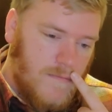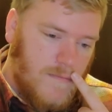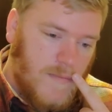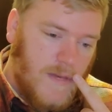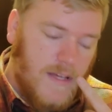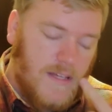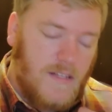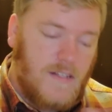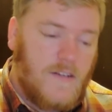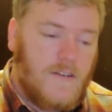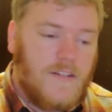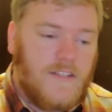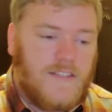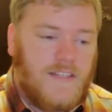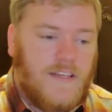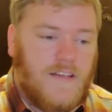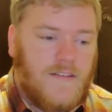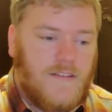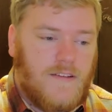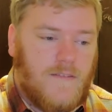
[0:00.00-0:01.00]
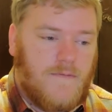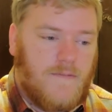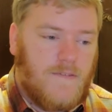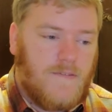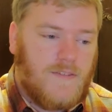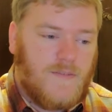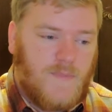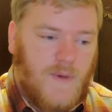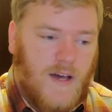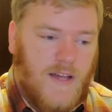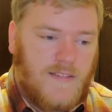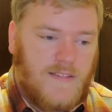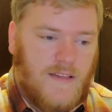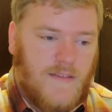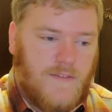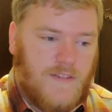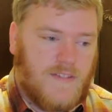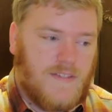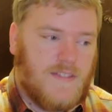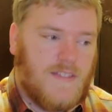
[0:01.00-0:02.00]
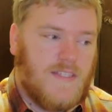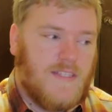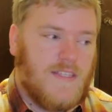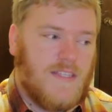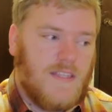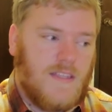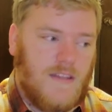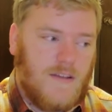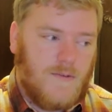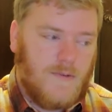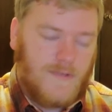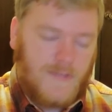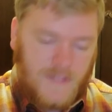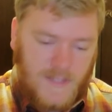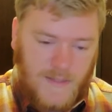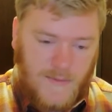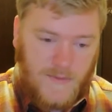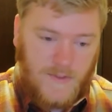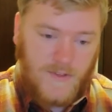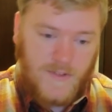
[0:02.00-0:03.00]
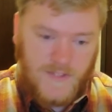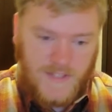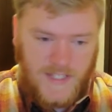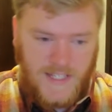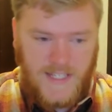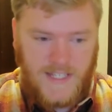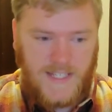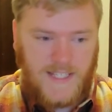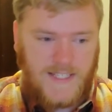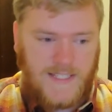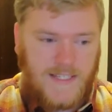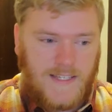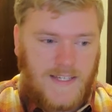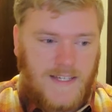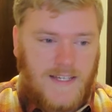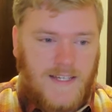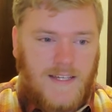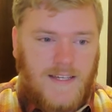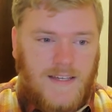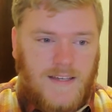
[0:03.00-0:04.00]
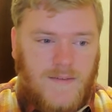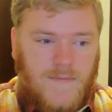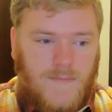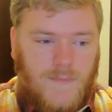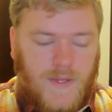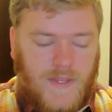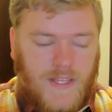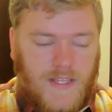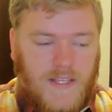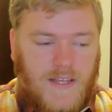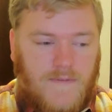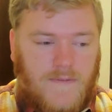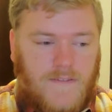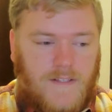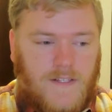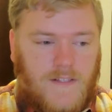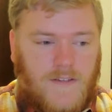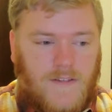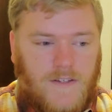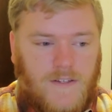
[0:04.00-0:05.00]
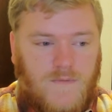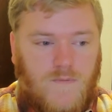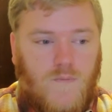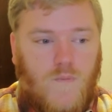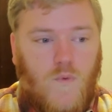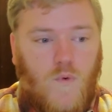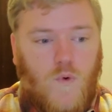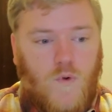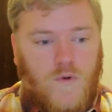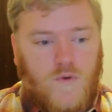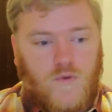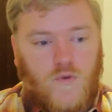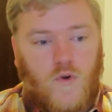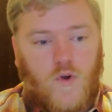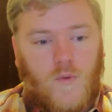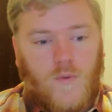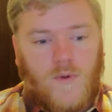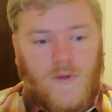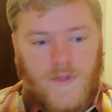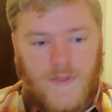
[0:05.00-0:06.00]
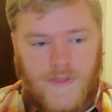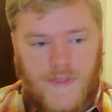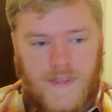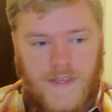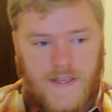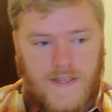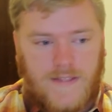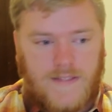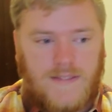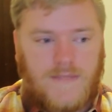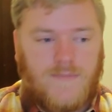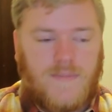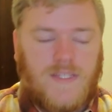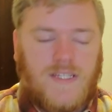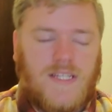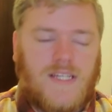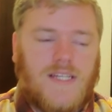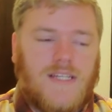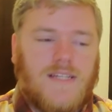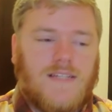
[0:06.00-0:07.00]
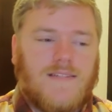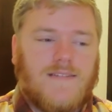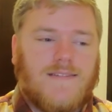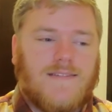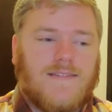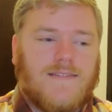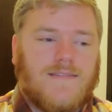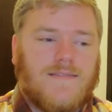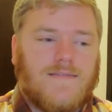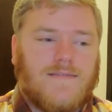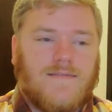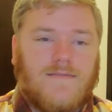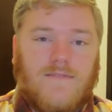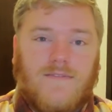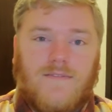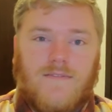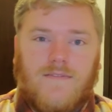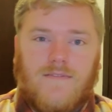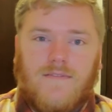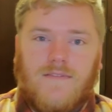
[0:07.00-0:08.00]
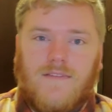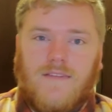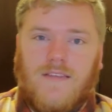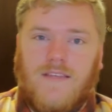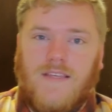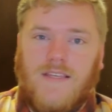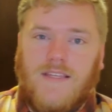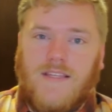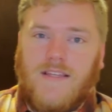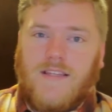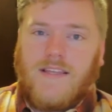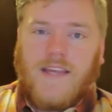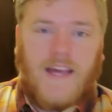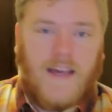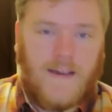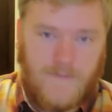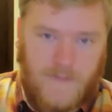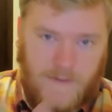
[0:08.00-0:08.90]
I can already tell in a few spots, obviously, that there were similar scenes, but they definitely looked more normal in this because he didn't have the